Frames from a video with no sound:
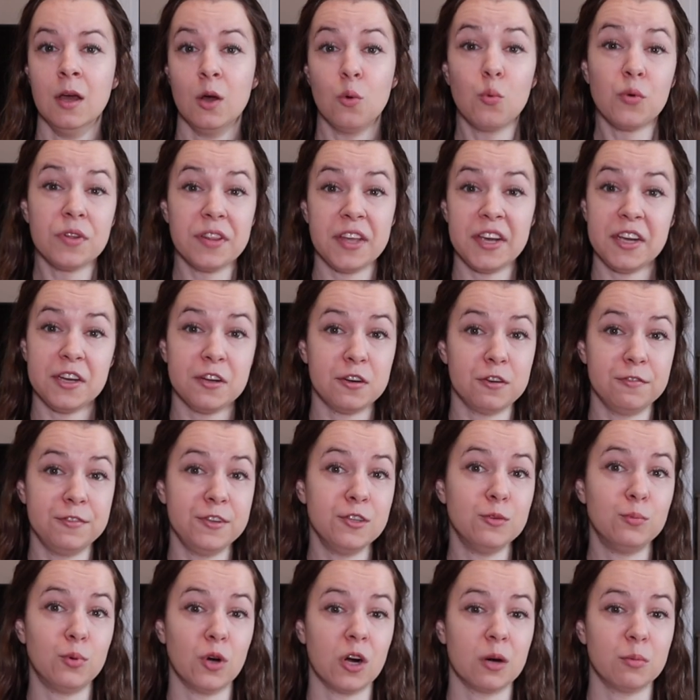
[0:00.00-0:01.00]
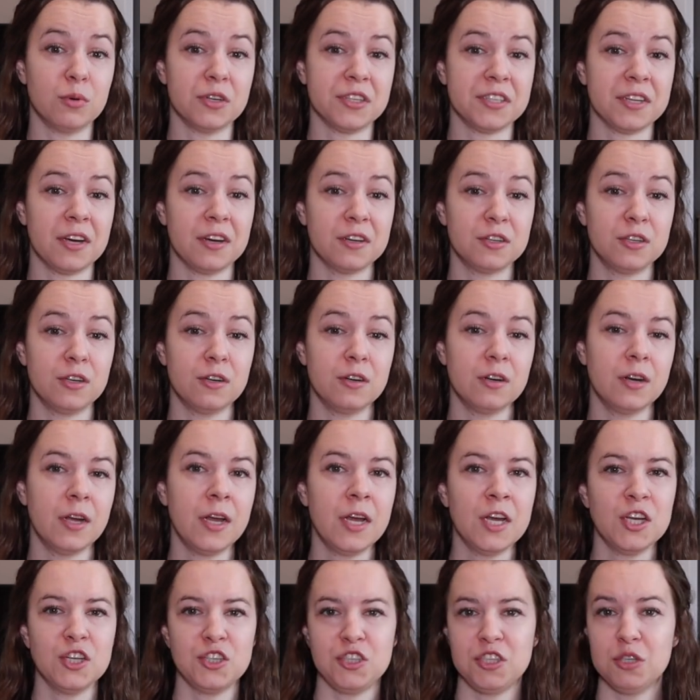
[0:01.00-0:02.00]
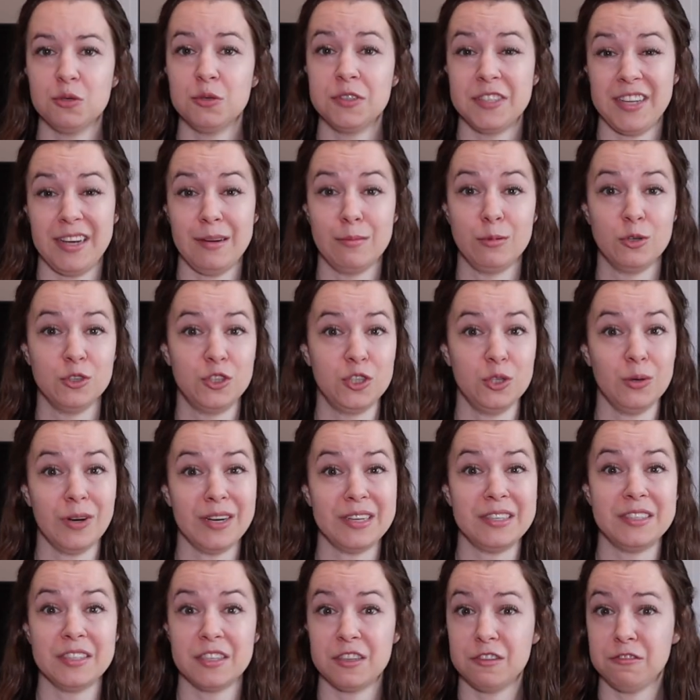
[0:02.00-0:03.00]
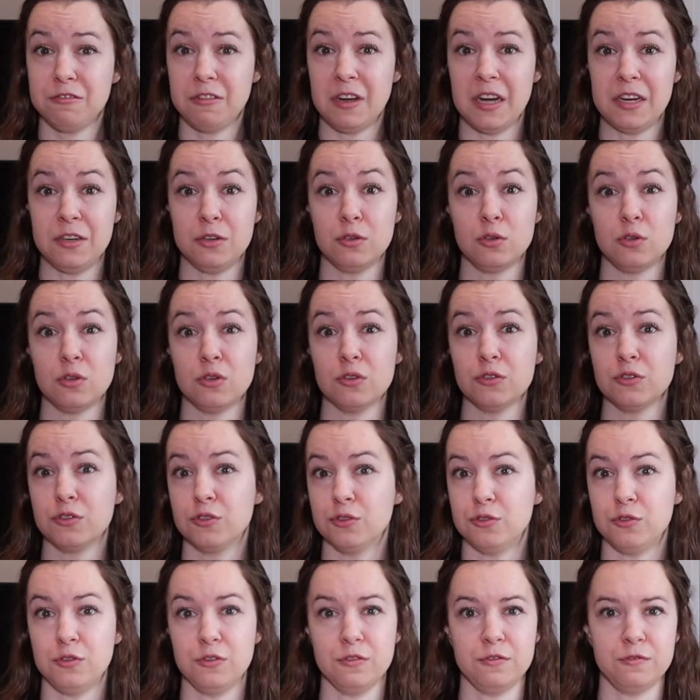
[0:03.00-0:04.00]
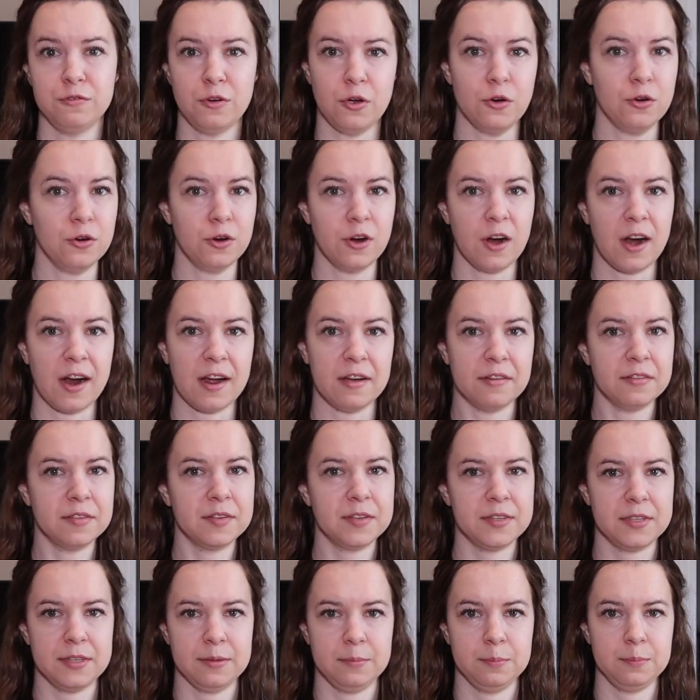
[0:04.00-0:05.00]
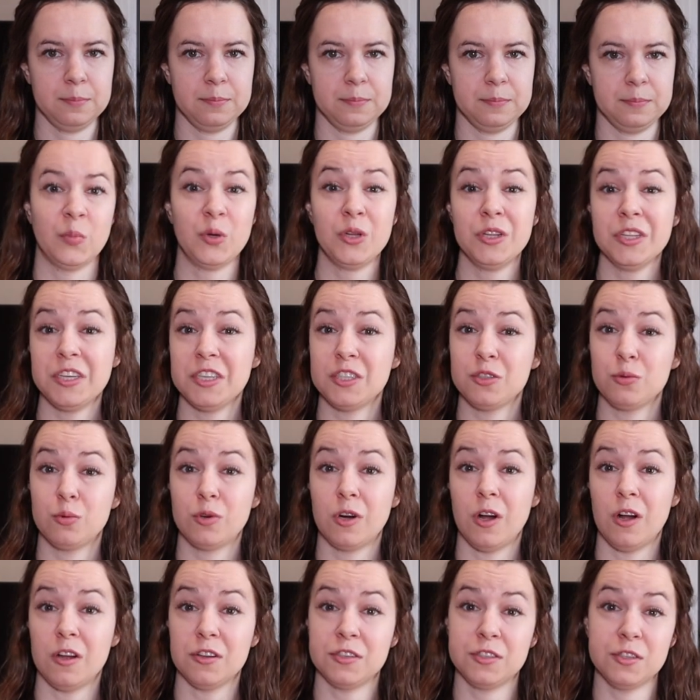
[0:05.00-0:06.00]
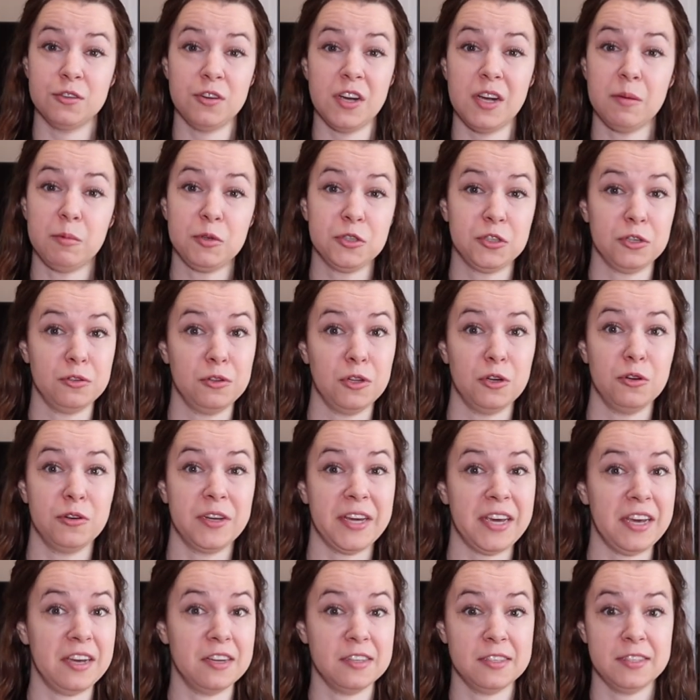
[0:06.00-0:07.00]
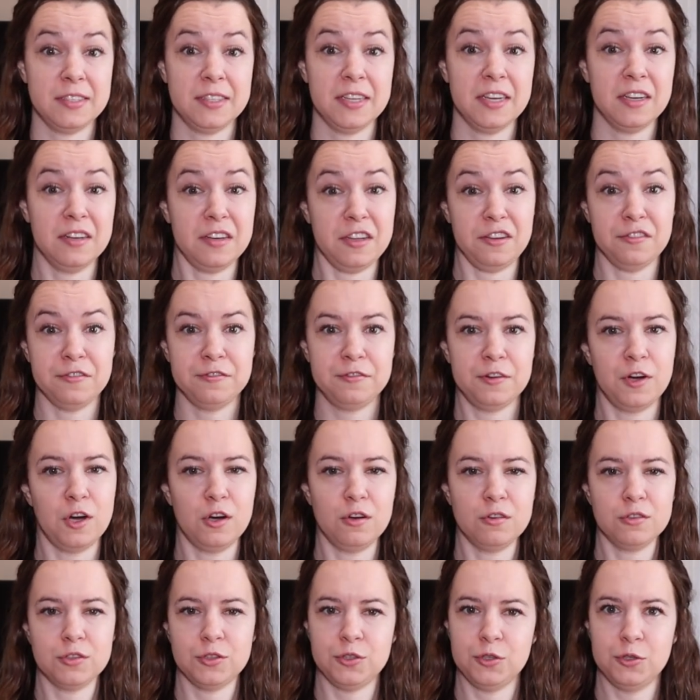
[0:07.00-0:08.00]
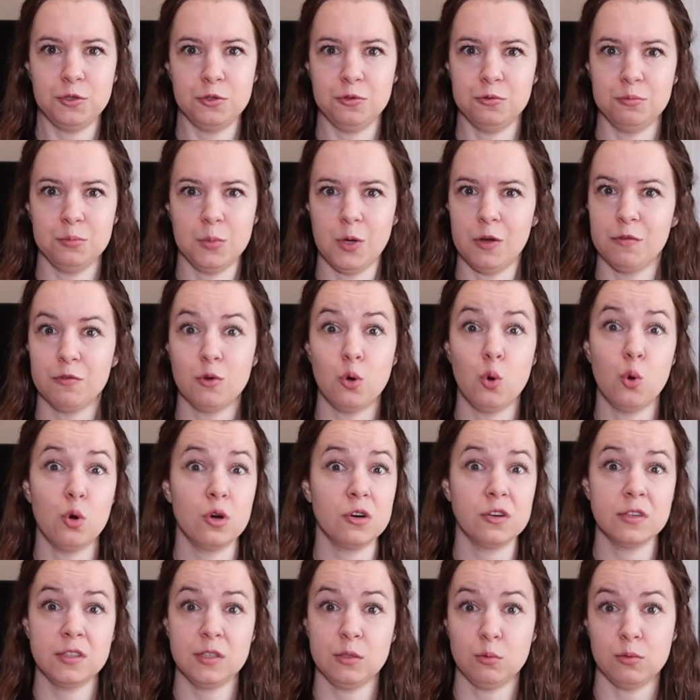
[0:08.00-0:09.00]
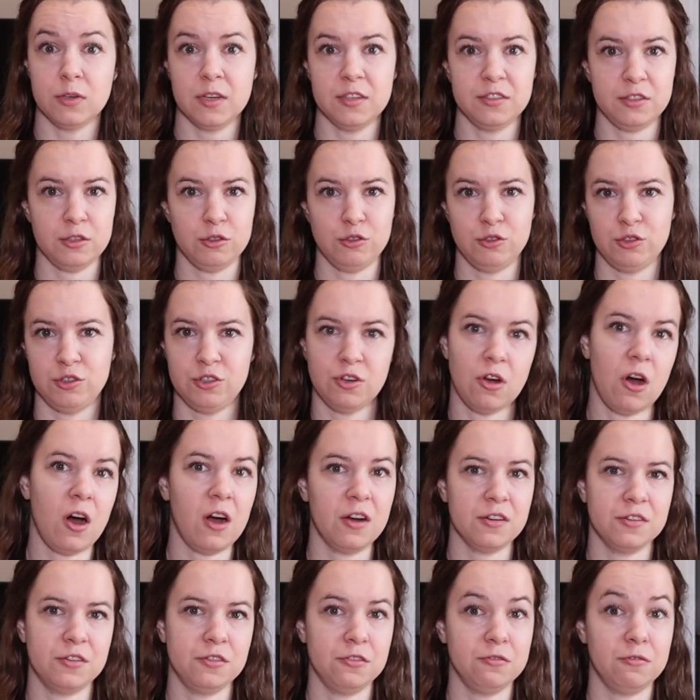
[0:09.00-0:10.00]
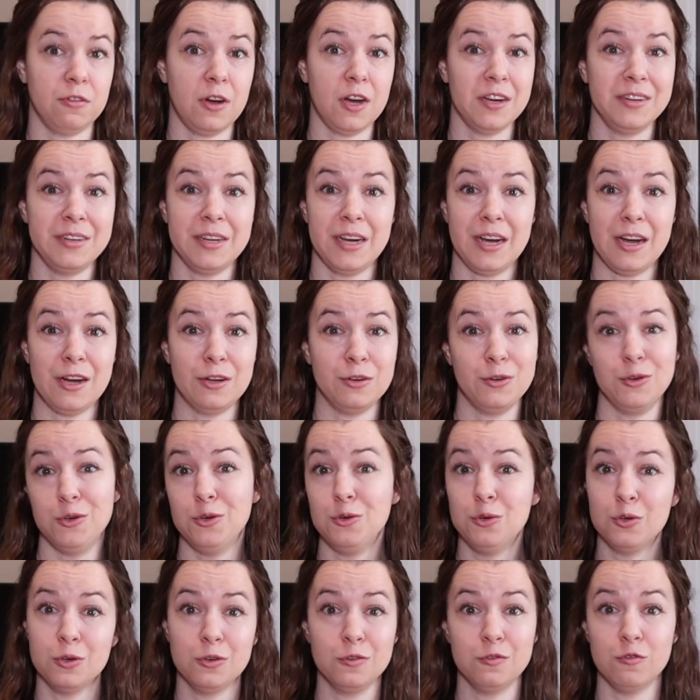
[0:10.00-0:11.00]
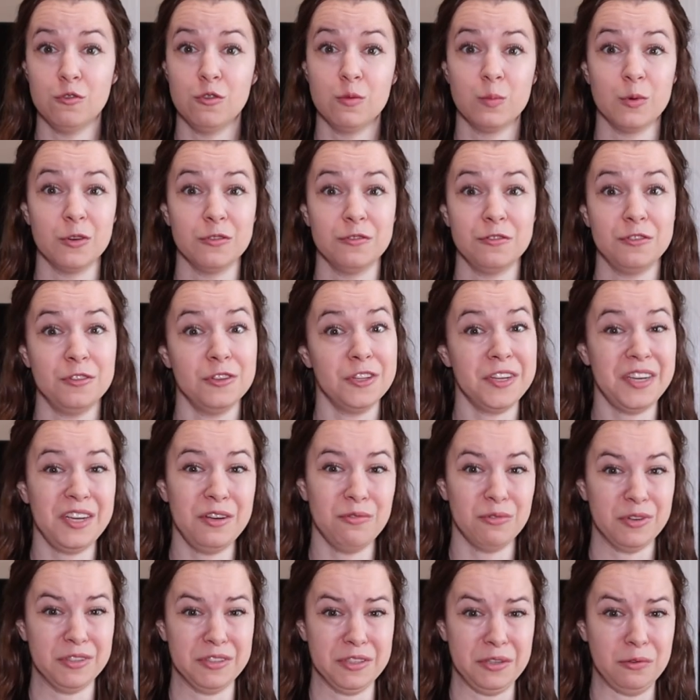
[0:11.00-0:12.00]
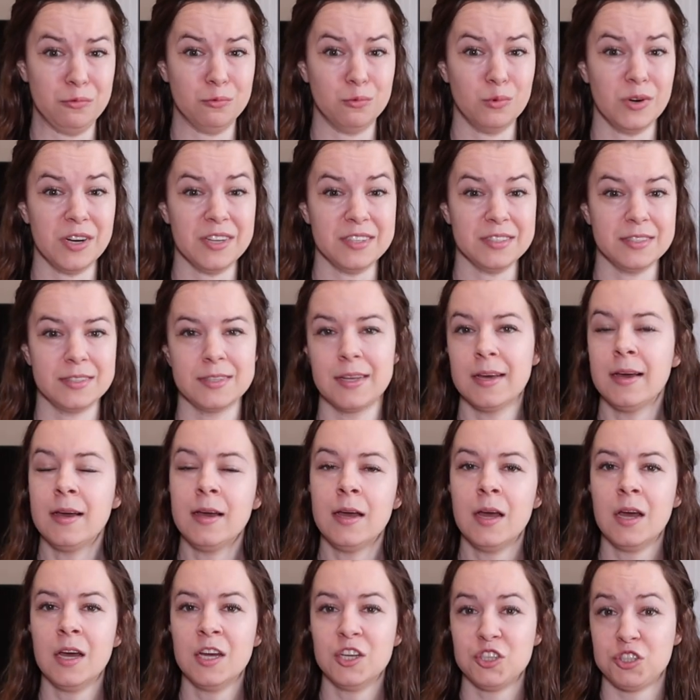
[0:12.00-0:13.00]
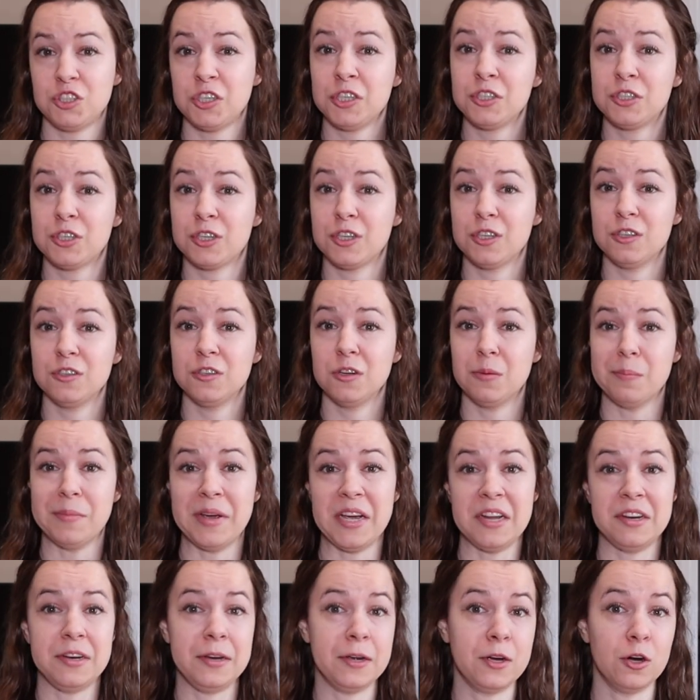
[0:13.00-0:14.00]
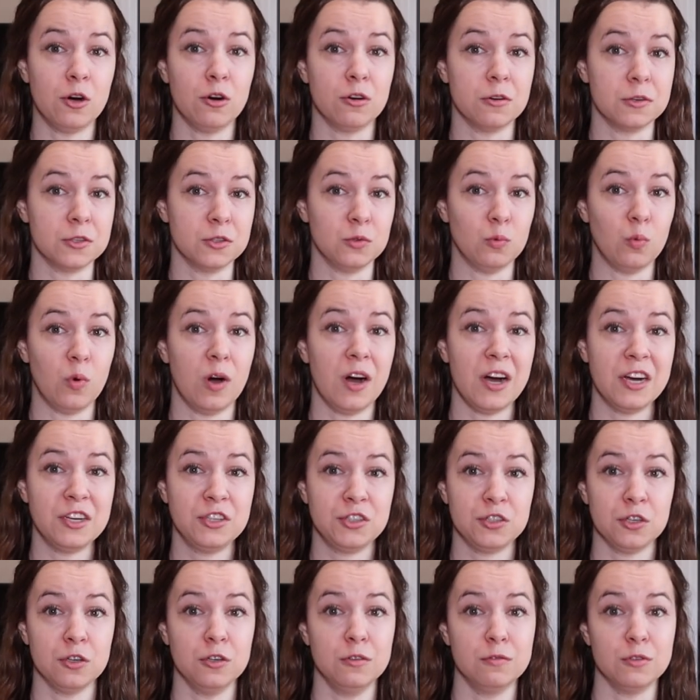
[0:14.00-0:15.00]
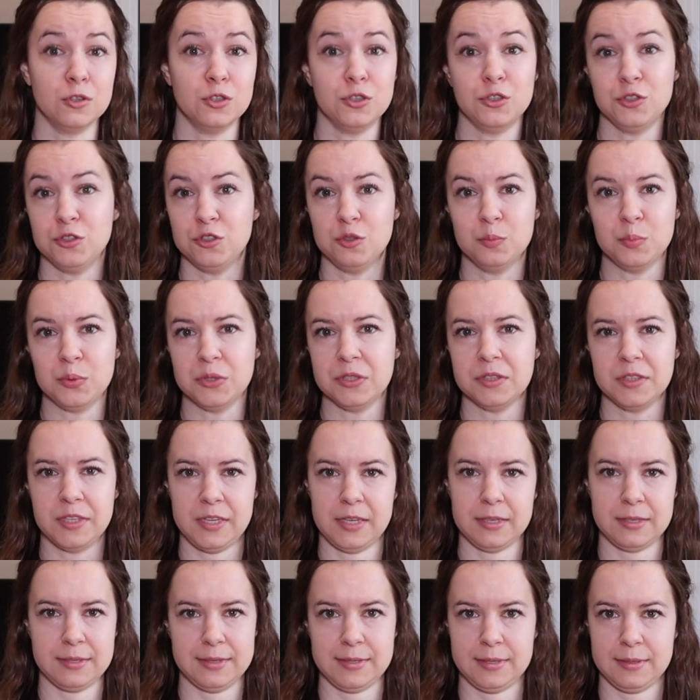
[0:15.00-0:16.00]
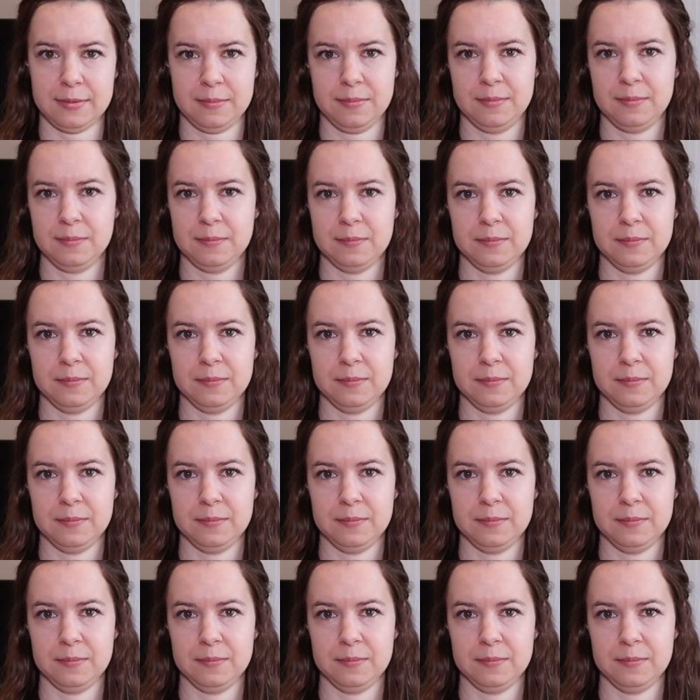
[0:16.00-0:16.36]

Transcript: When they interviewed Barbara Tucker, she was able to identify Knowles through photographs. Police were also able to locate Sandy Fawkes, who, of course, was shocked to find out who her former fling really was. She turned Mandy Carr's watch over to police.